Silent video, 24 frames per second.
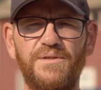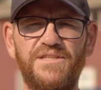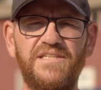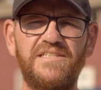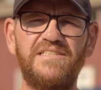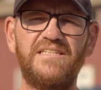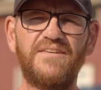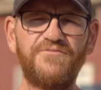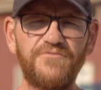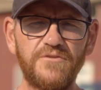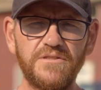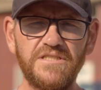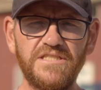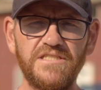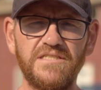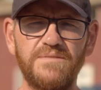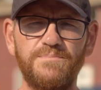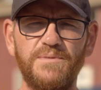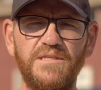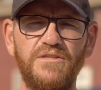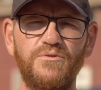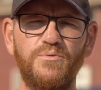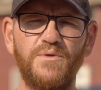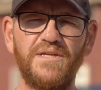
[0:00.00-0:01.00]
but the differences
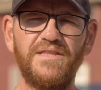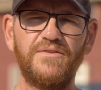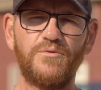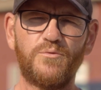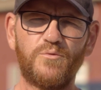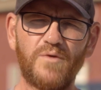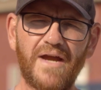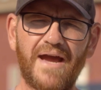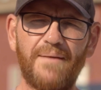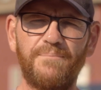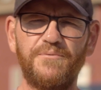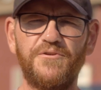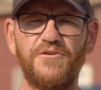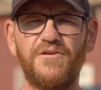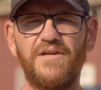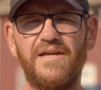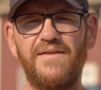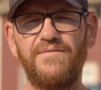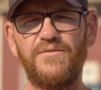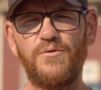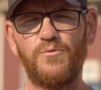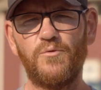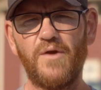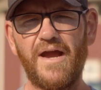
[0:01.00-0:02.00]
between the Raptor
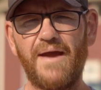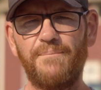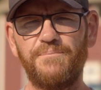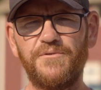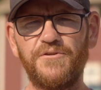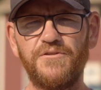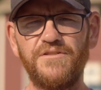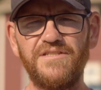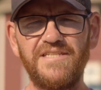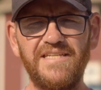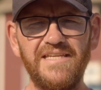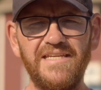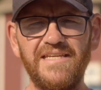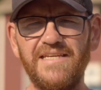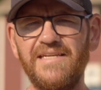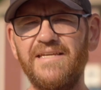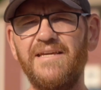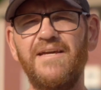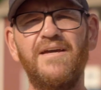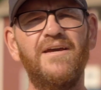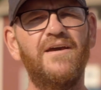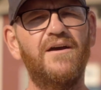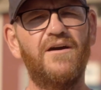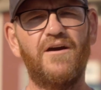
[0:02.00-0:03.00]
and the Raptor
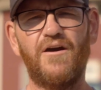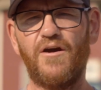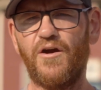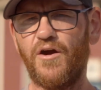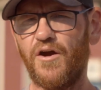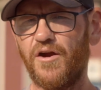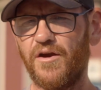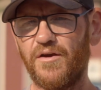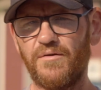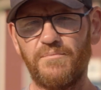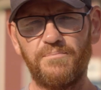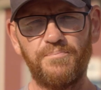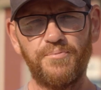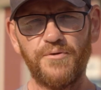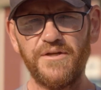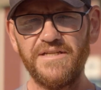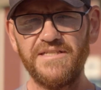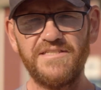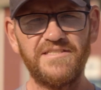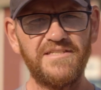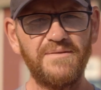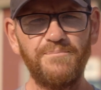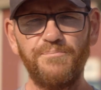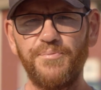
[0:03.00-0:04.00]
T are pretty
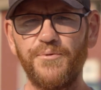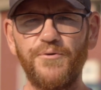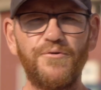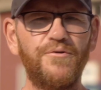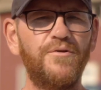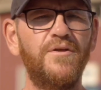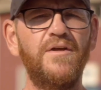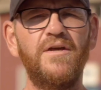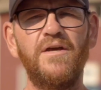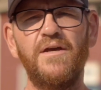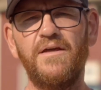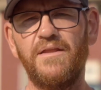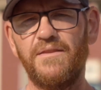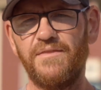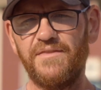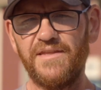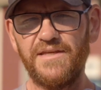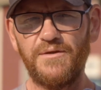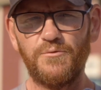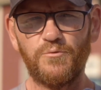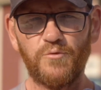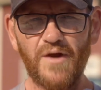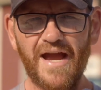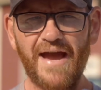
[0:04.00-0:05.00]
simple.
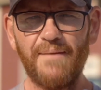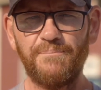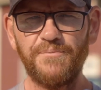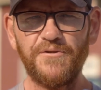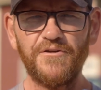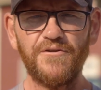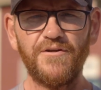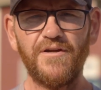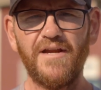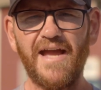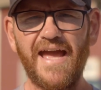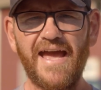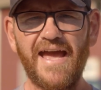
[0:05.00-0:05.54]
The Raptor